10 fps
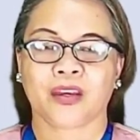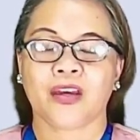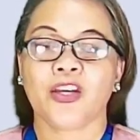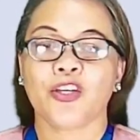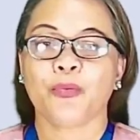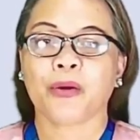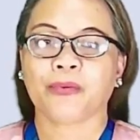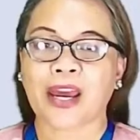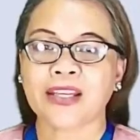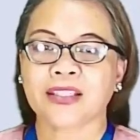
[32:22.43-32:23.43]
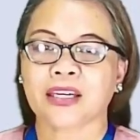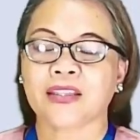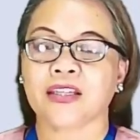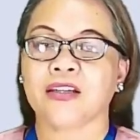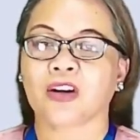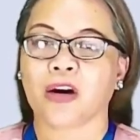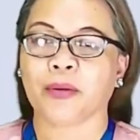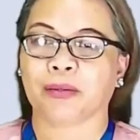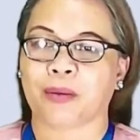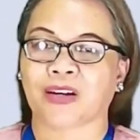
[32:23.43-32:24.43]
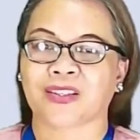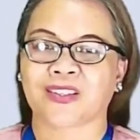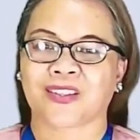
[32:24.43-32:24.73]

You may write it in the comment box.